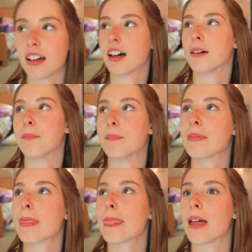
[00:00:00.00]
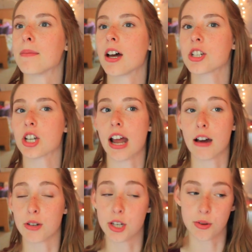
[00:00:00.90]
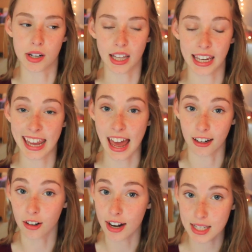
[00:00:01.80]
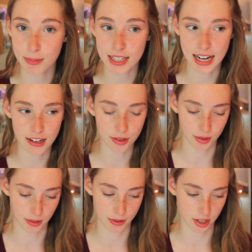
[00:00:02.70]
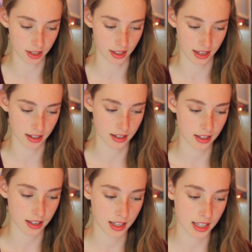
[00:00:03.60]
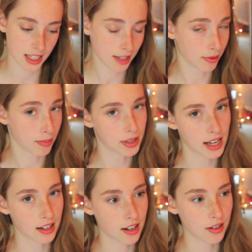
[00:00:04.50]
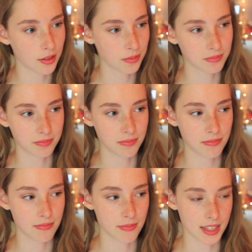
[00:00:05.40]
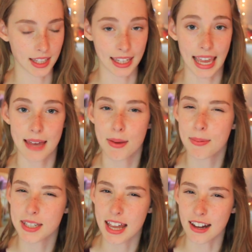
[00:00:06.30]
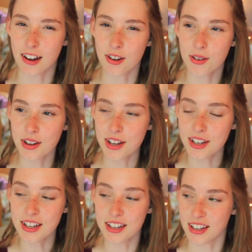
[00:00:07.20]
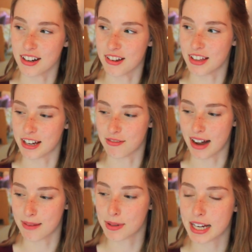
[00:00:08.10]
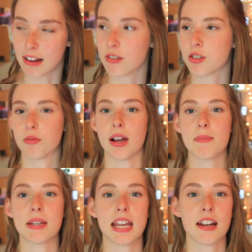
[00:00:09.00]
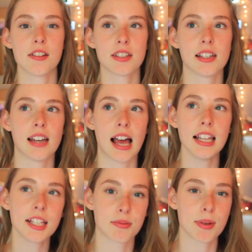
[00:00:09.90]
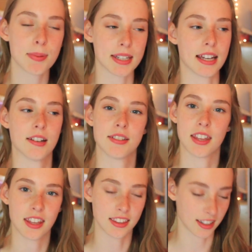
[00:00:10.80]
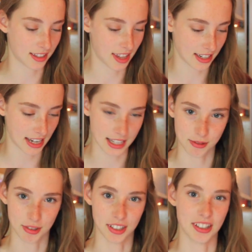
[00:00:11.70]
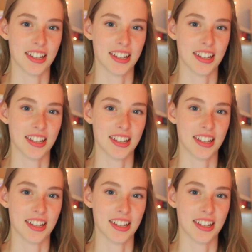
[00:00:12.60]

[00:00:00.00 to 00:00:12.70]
Um, I'm not sure how you would like categorize potatoes. Would it be just like sweet potato? Is a yam a potato? I don't like red potatoes or white potatoes. I like sweet potatoes. I think they, they taste really